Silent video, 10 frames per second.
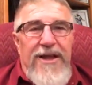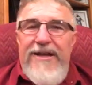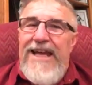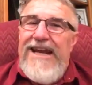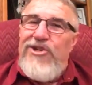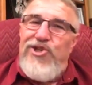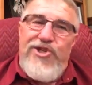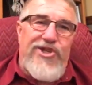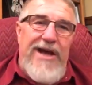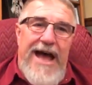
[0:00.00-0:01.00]
Let it
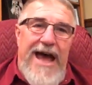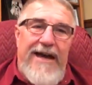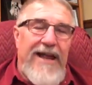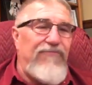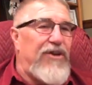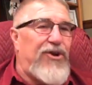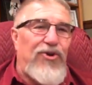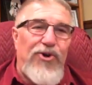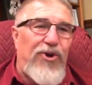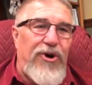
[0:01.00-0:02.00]
shine. Let the
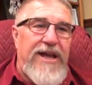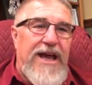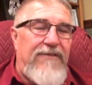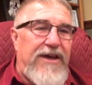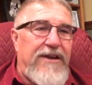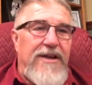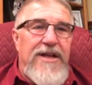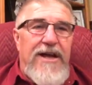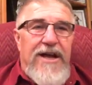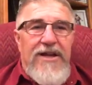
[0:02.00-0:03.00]
glory of it
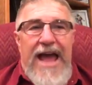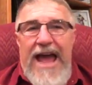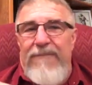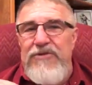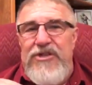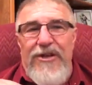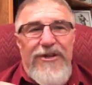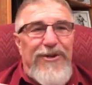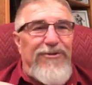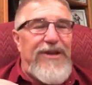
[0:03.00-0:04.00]
uh,
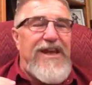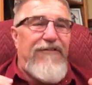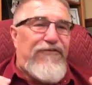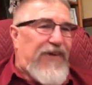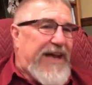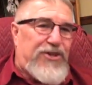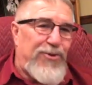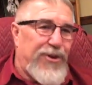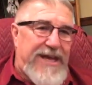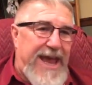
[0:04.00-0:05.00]
absolutely affect
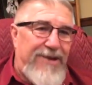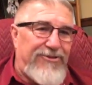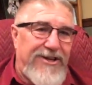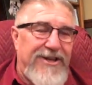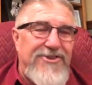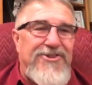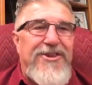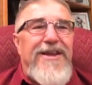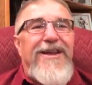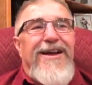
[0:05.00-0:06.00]
your countenance.